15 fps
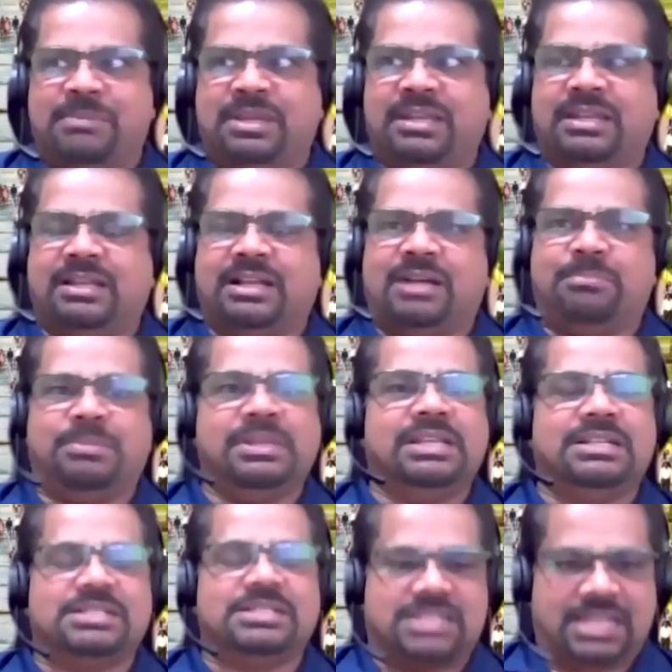in a couple
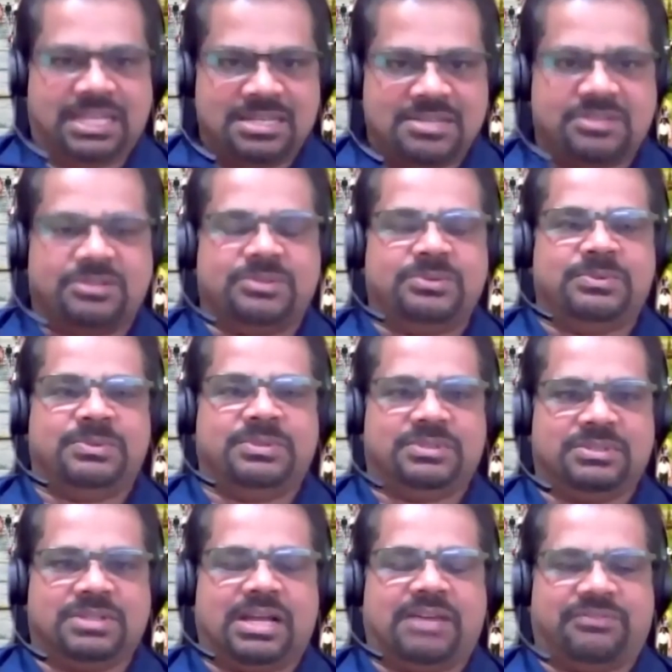years into
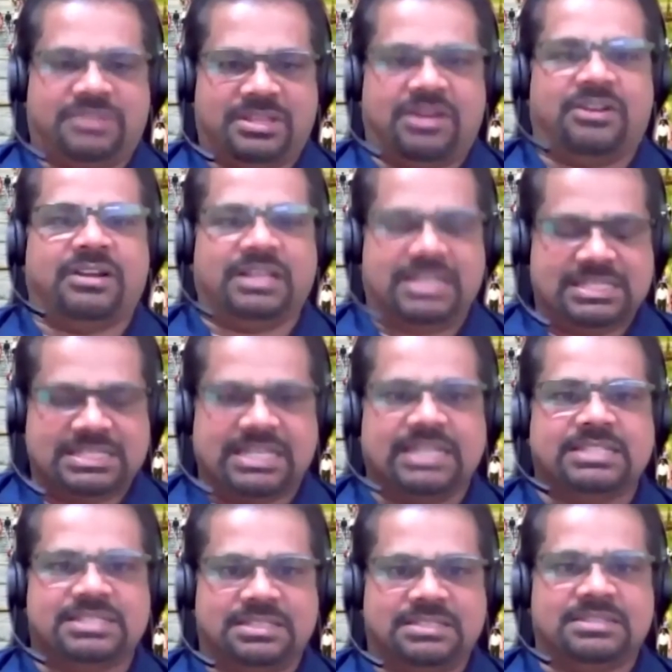after the
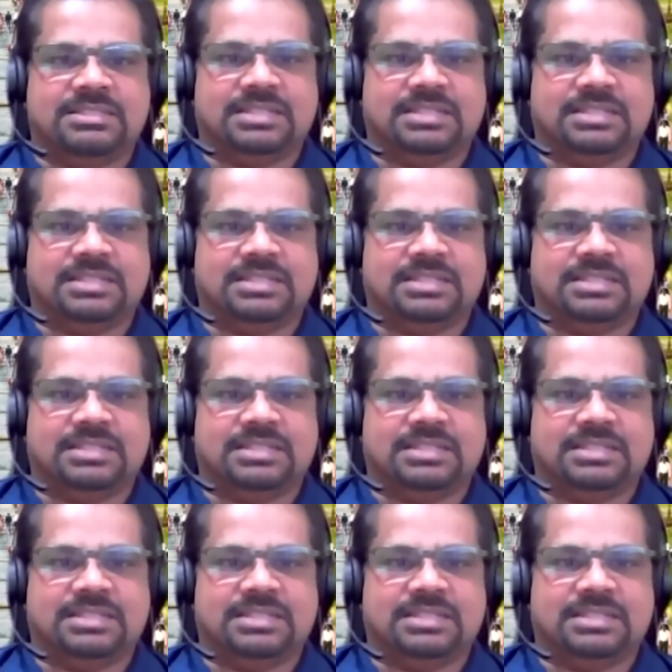organization